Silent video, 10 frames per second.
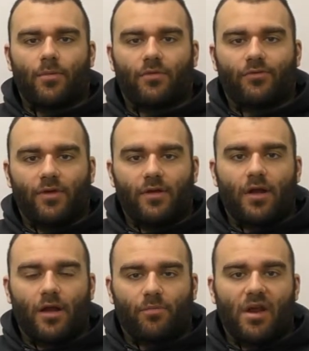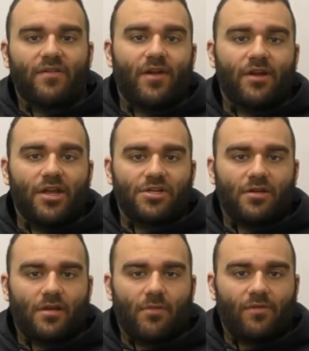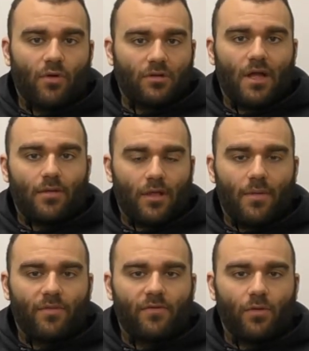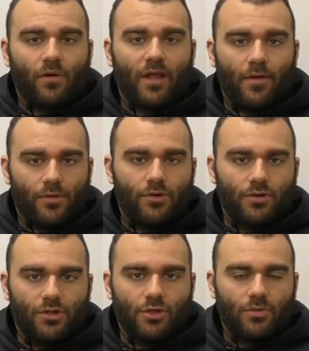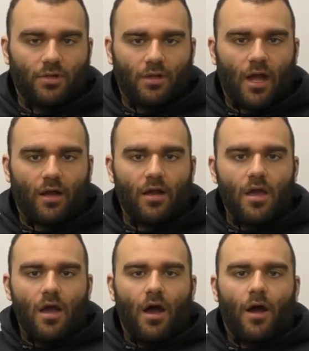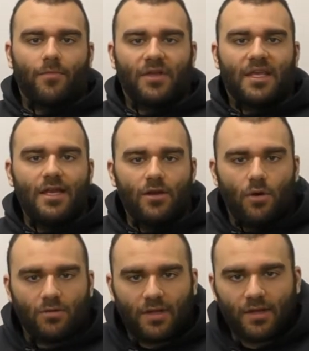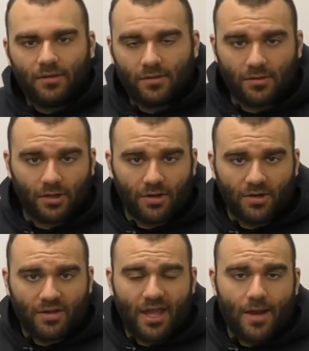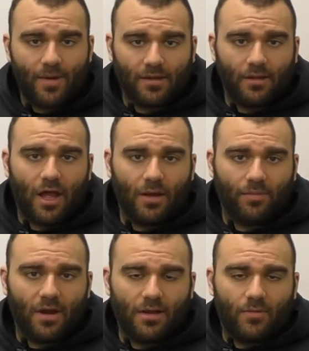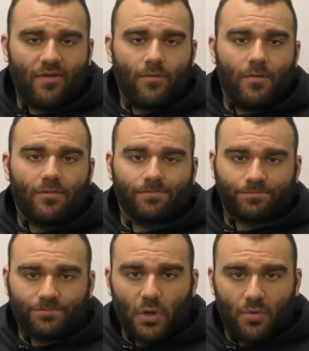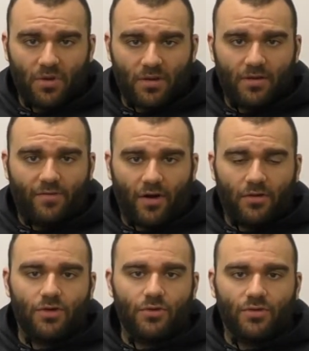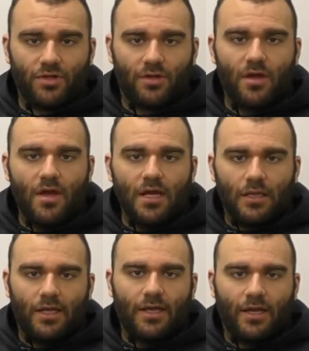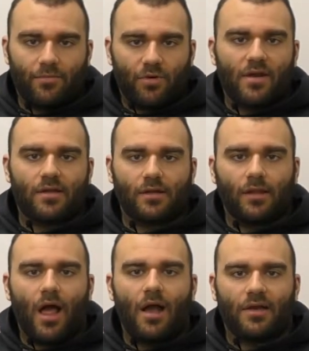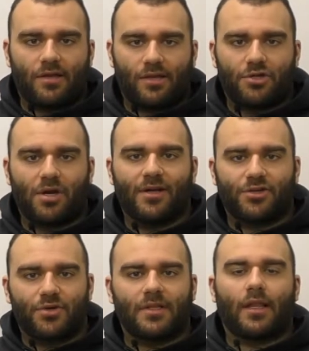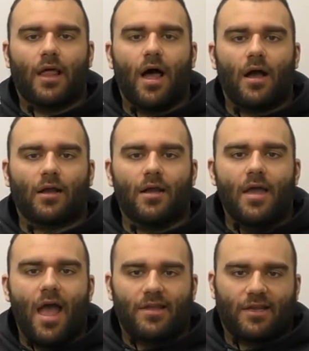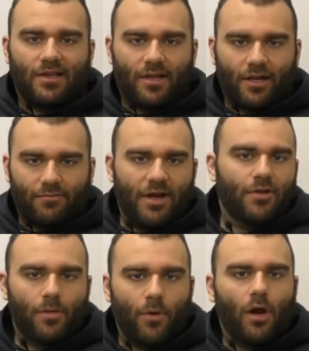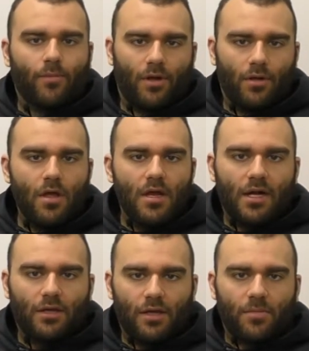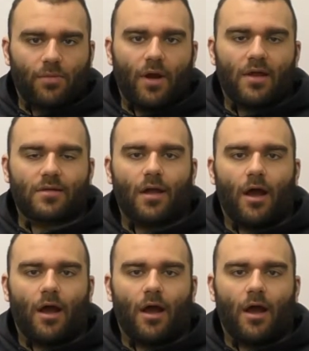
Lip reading: three press variations that we've talked about a lot before that we usually do with the log. The keynote thing to understand about the log press is what everyone who is fairly new to cleaning and pressing a log is that they try to treat the log as like it's like a regular barbell clean and press.